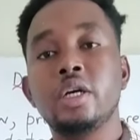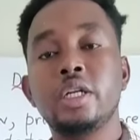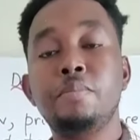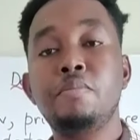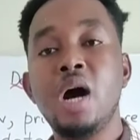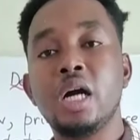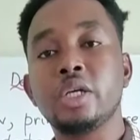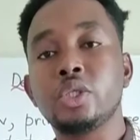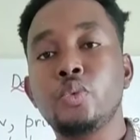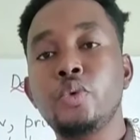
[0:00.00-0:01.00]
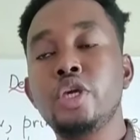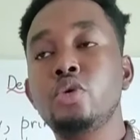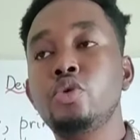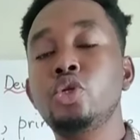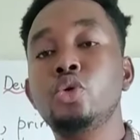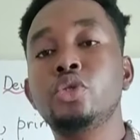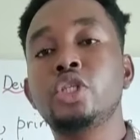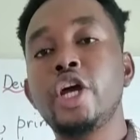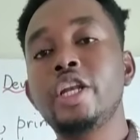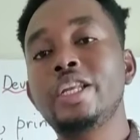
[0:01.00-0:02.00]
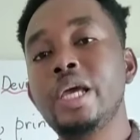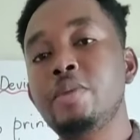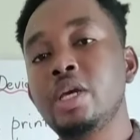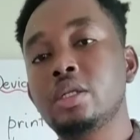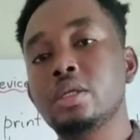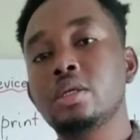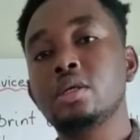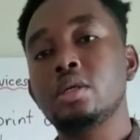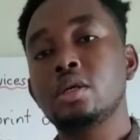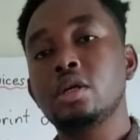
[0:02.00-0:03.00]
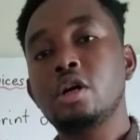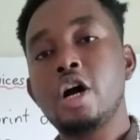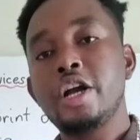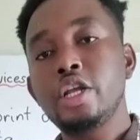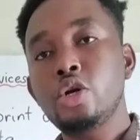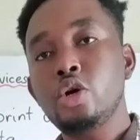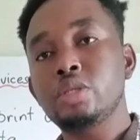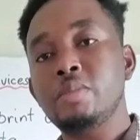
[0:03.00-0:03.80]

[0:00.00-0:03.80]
the banks where you would use your debit card in those